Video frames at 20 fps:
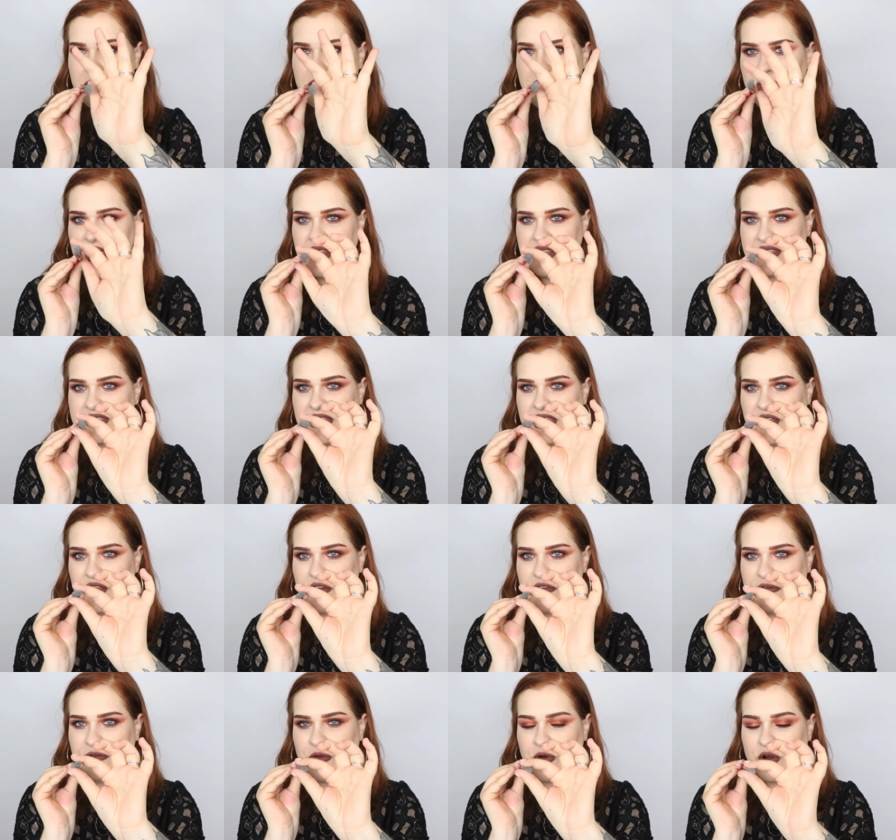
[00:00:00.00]

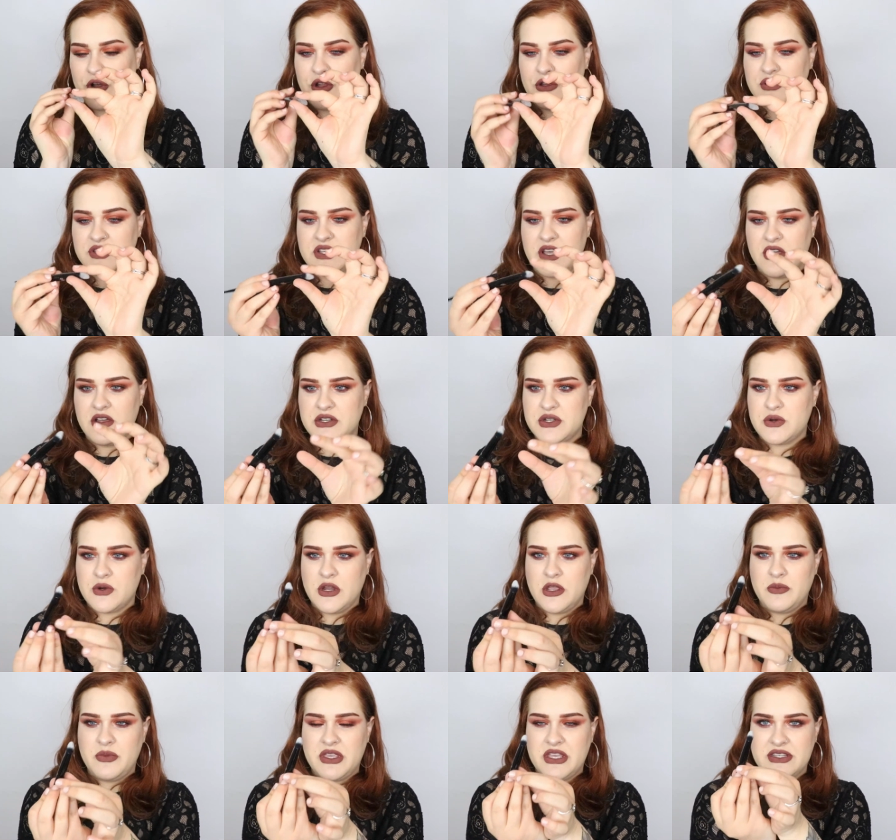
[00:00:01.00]
amazing for nose
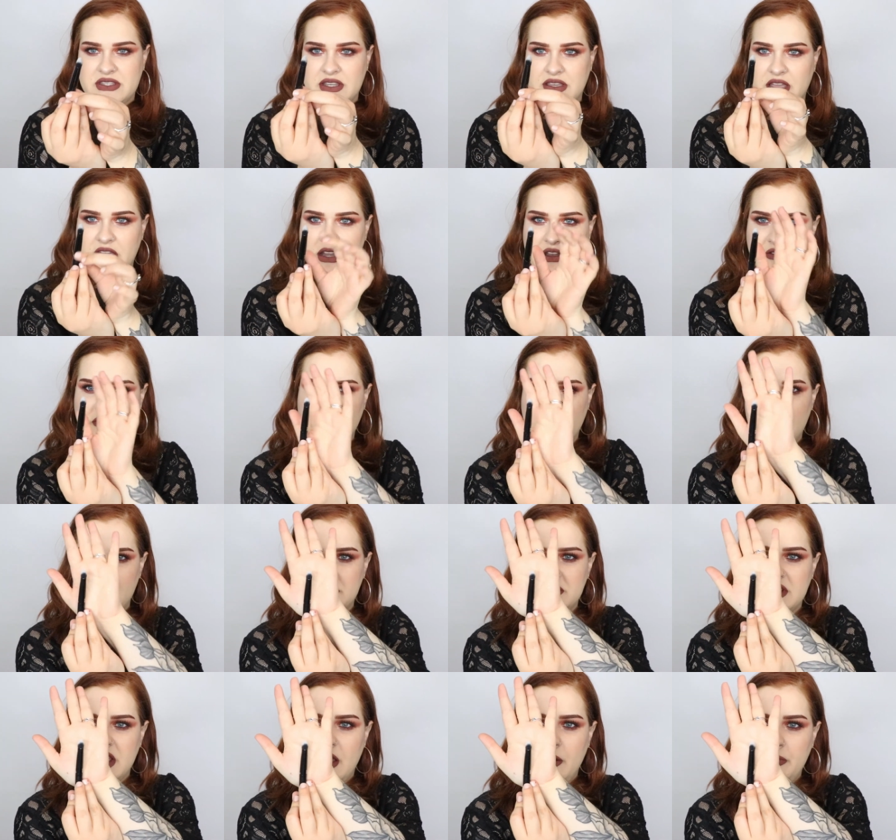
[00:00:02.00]
contouring because it kind of
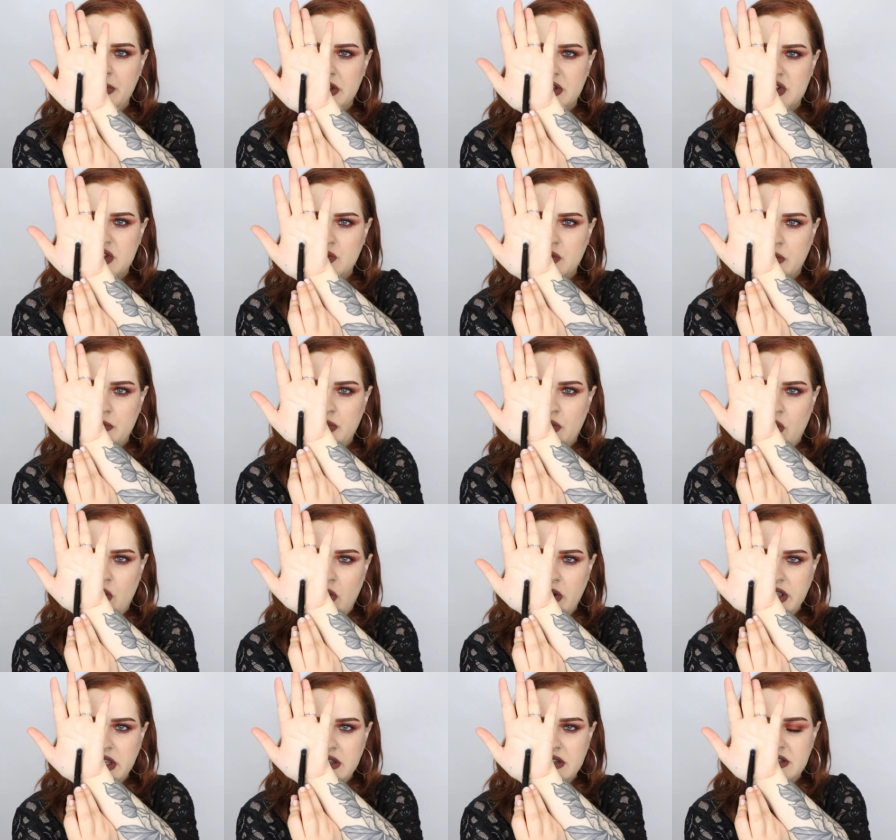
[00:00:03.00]
comes up into a
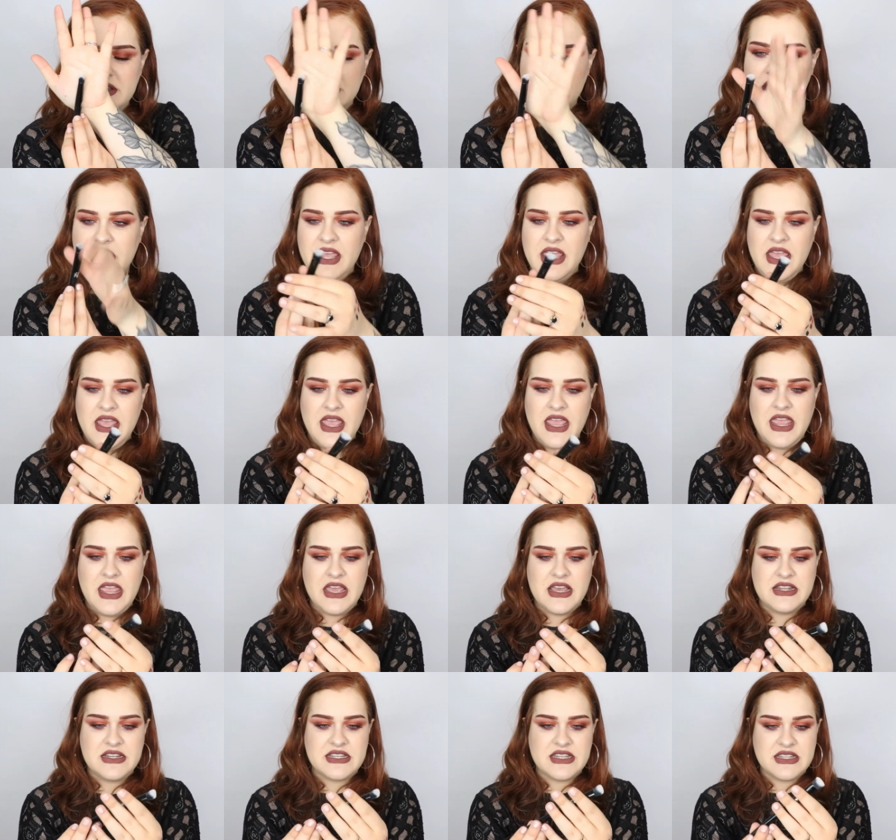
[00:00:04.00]
point
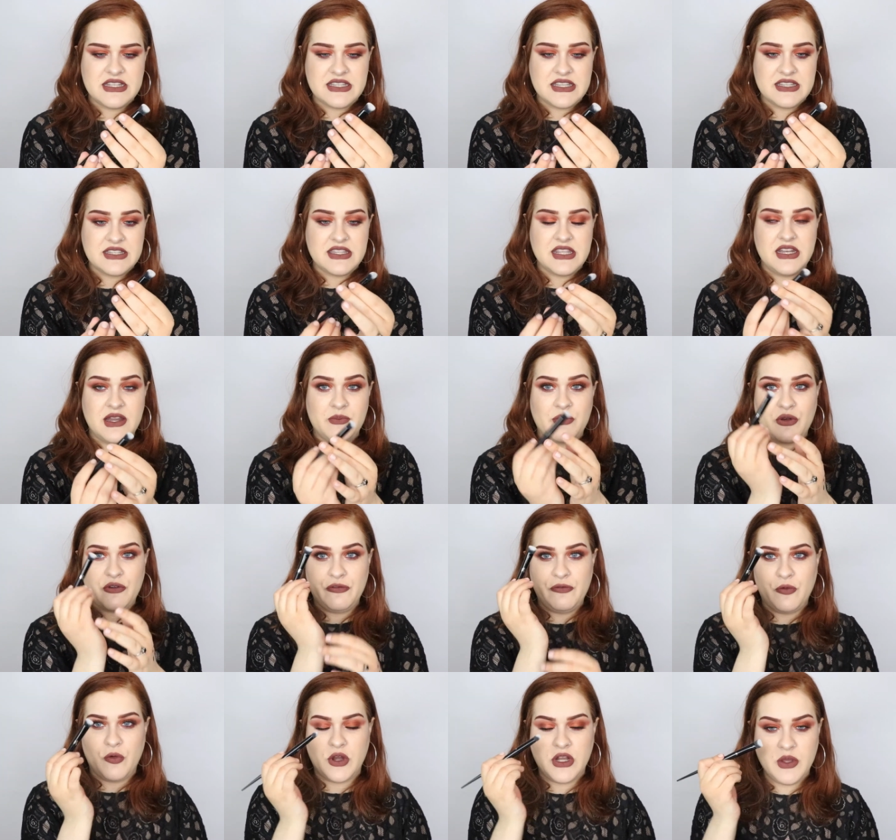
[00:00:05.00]
and this is the number
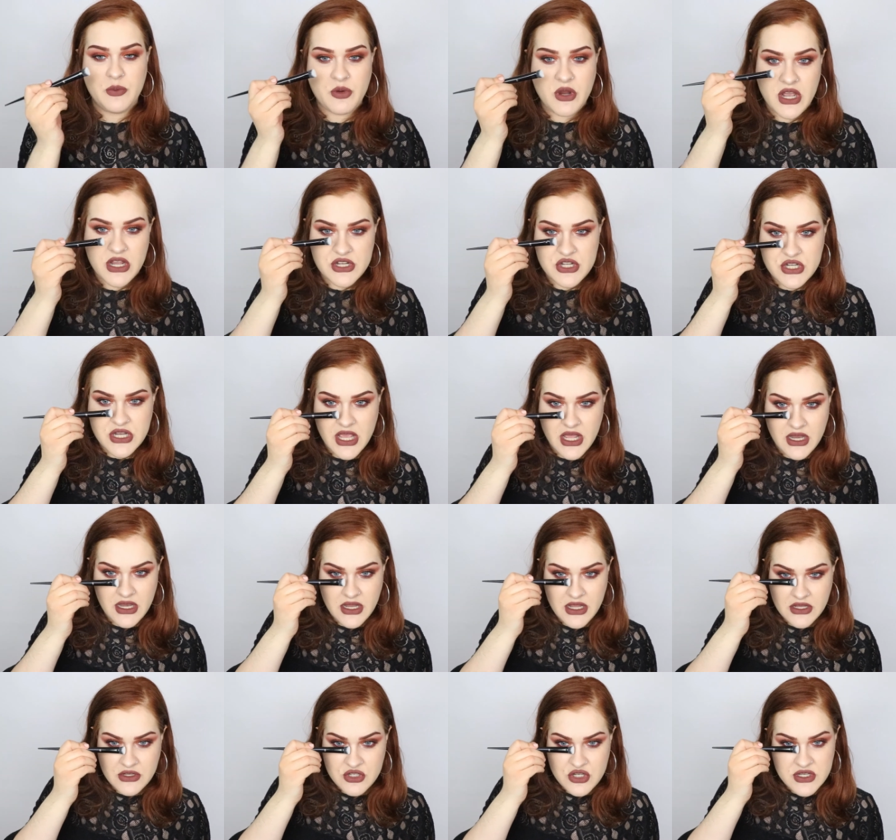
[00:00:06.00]
40 brush and
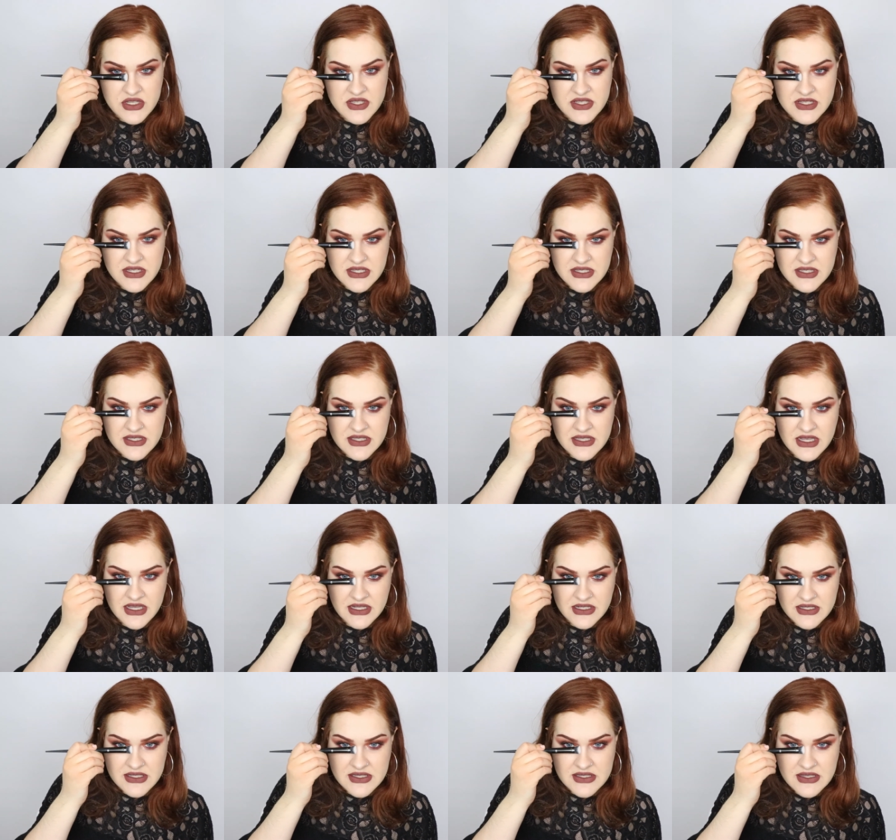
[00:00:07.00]
it just
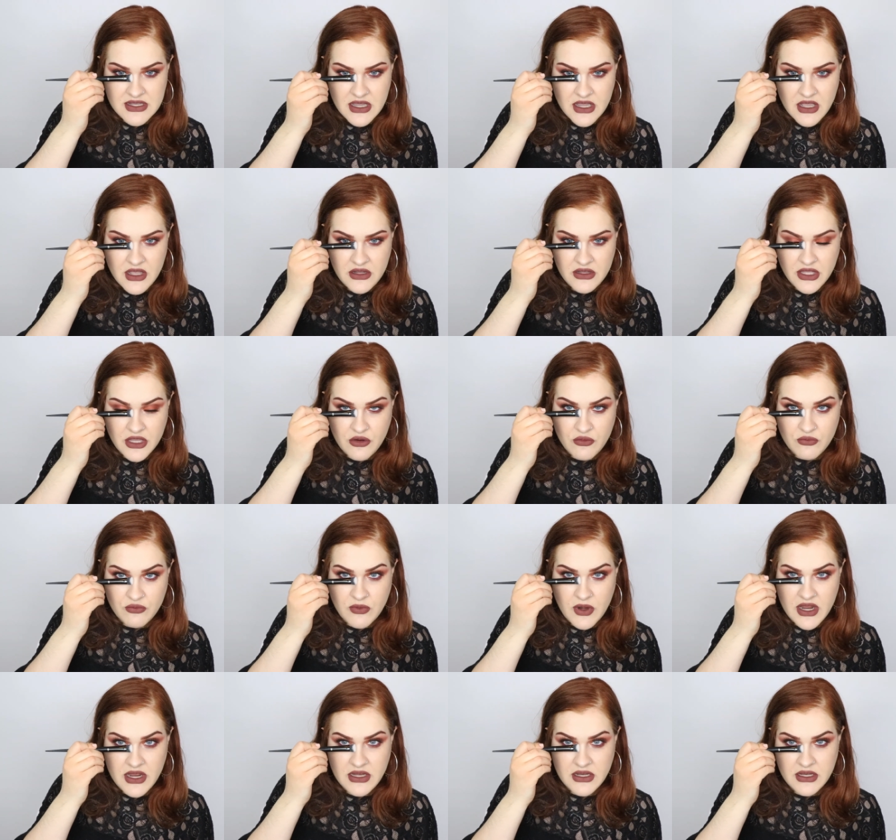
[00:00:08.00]
sits like
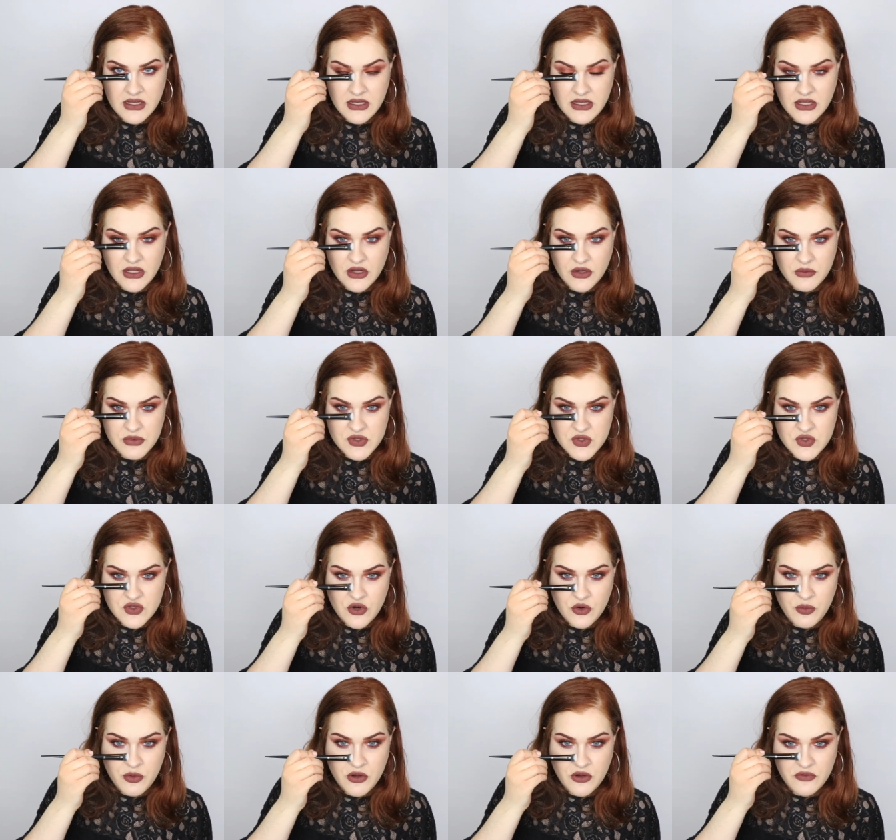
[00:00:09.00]
right in here
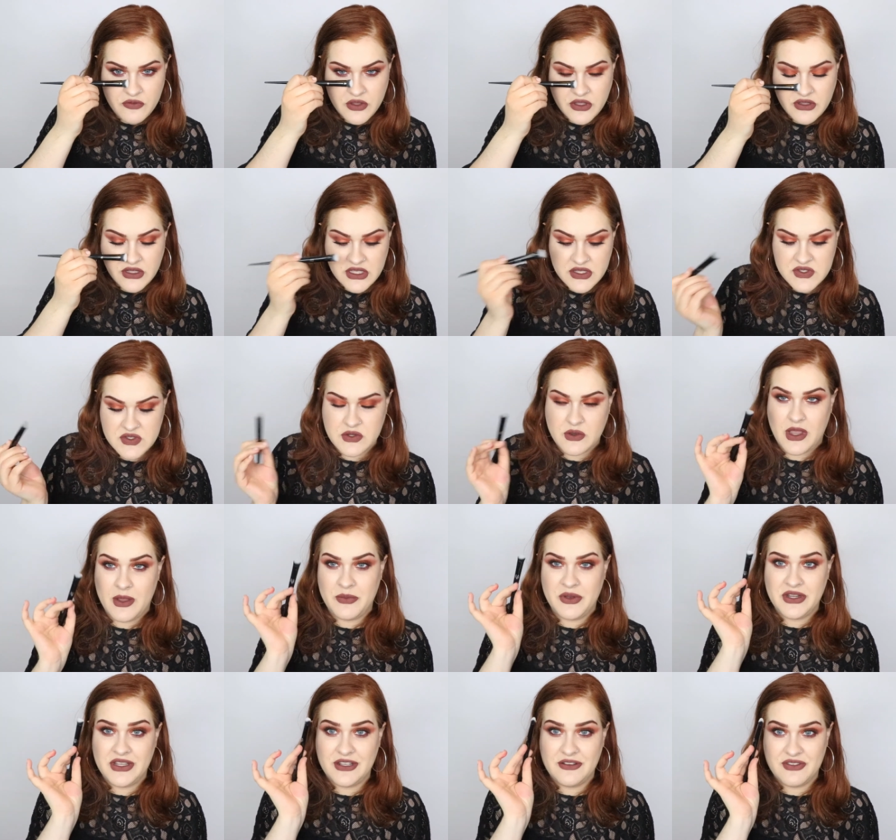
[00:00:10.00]
so perfectly. So I'm
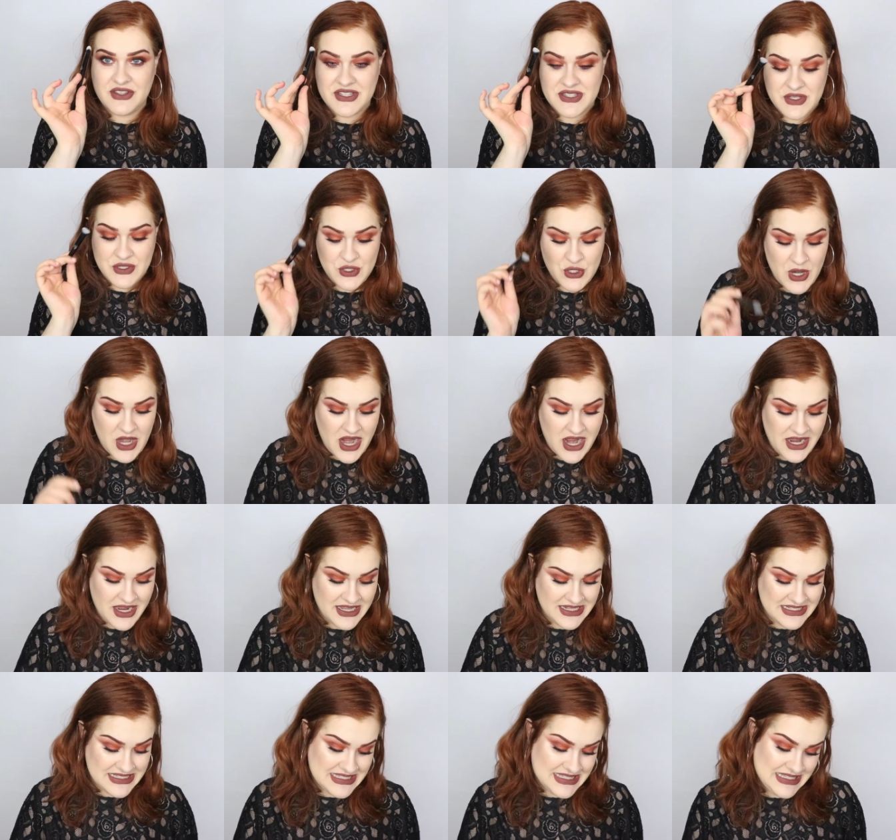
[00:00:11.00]
gonna give this a try
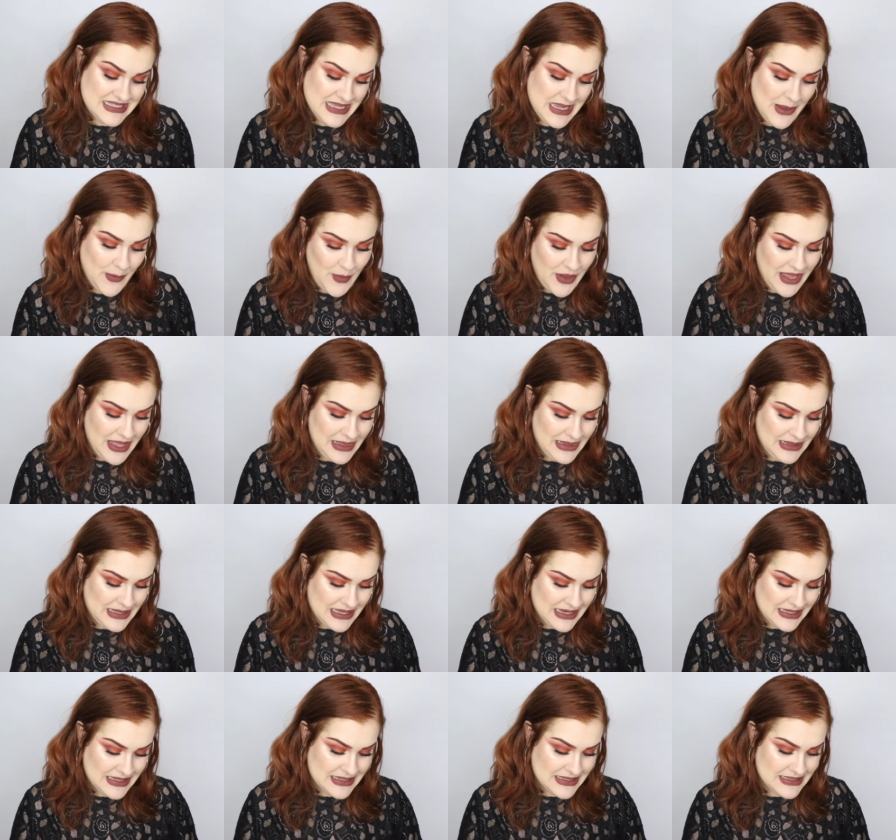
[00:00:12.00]
and see how I
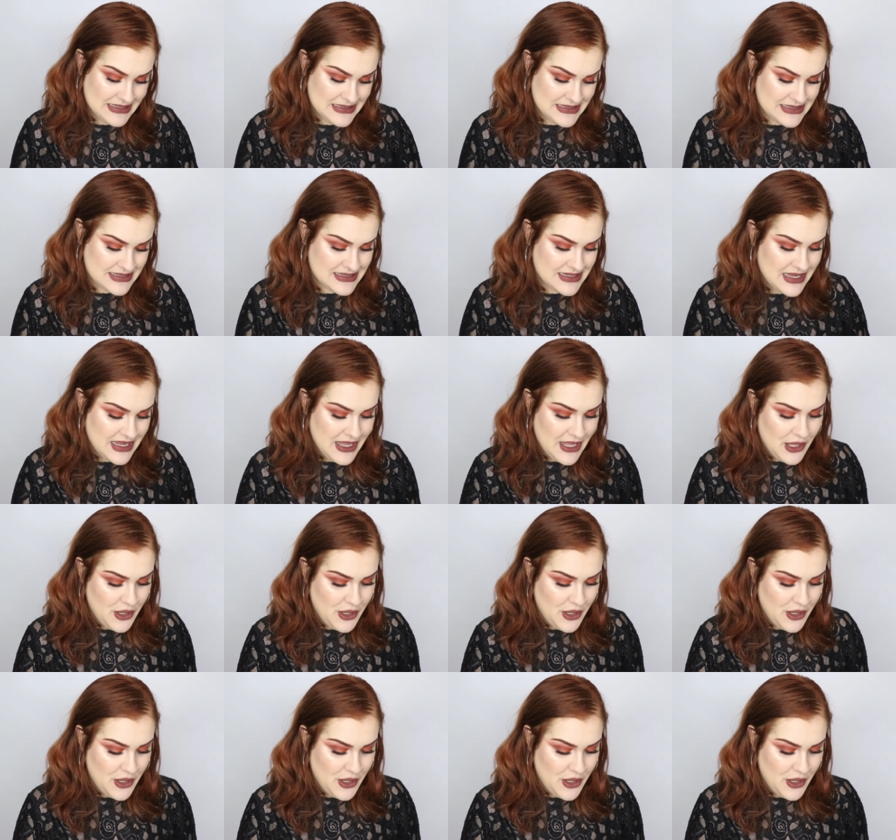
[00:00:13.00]
like it,